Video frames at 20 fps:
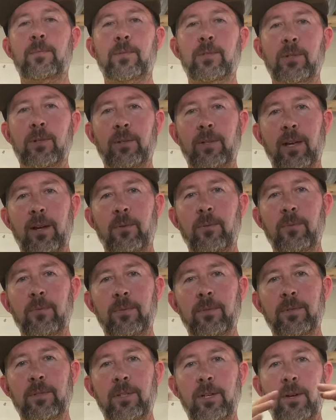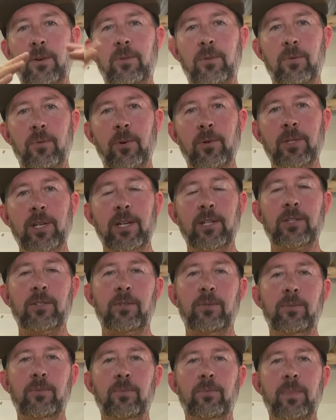so a lot of the
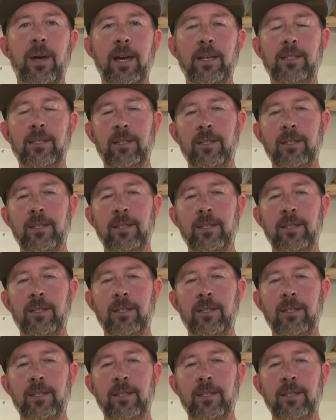rotational mass at